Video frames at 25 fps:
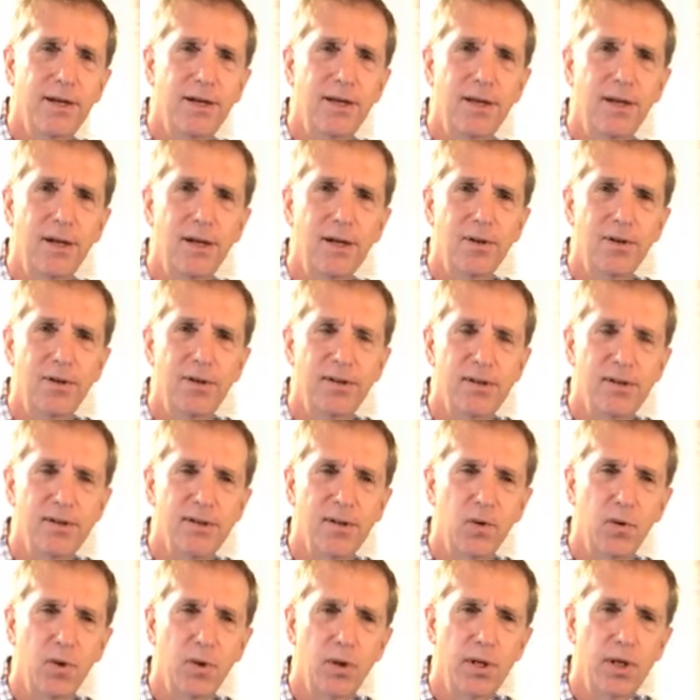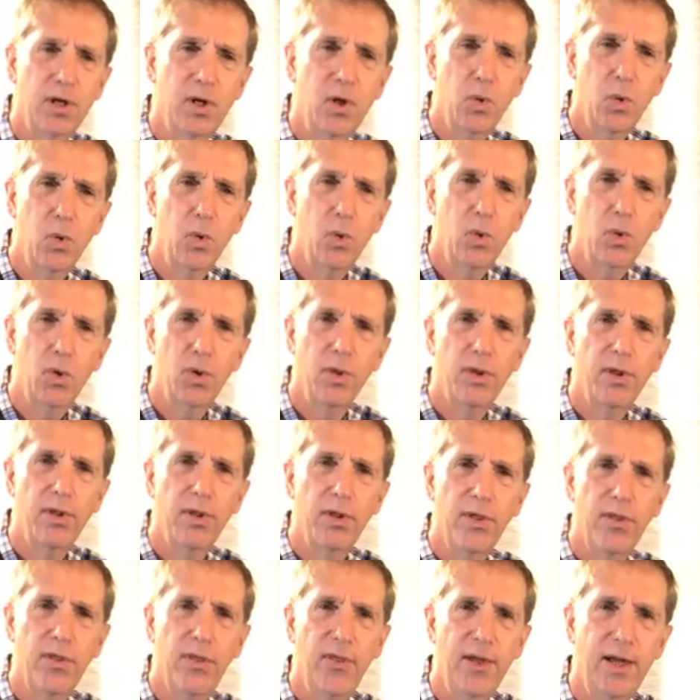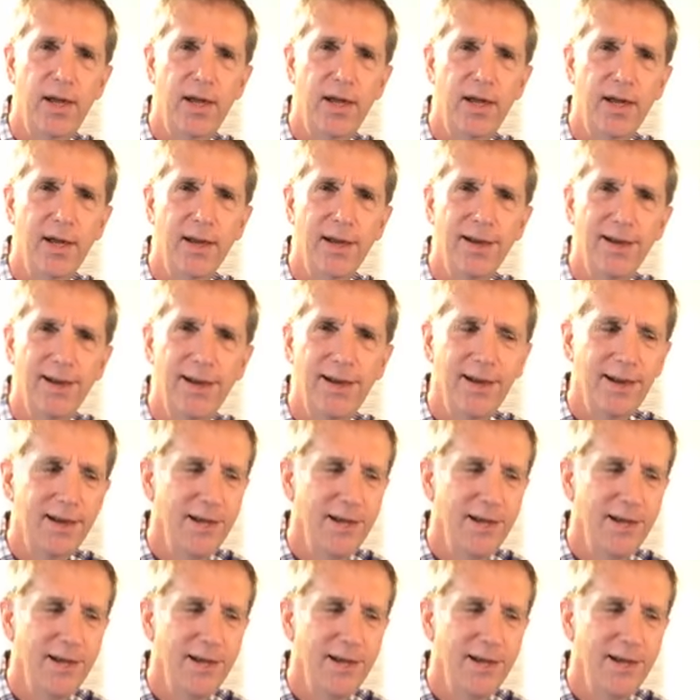You know, this is a really cool thing.